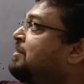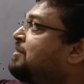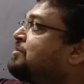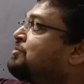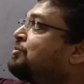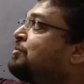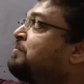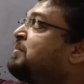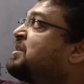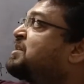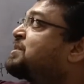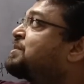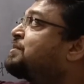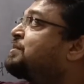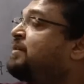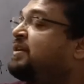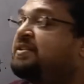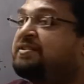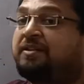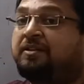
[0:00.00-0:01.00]
So mixed
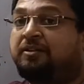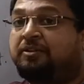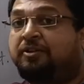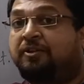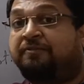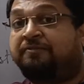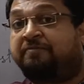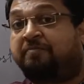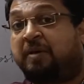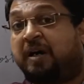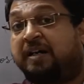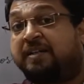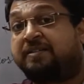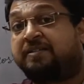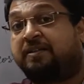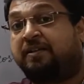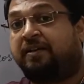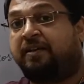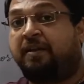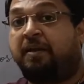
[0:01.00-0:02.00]
result of
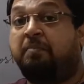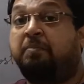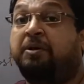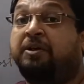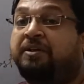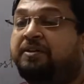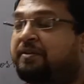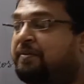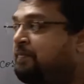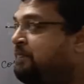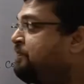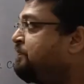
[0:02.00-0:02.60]
past labor.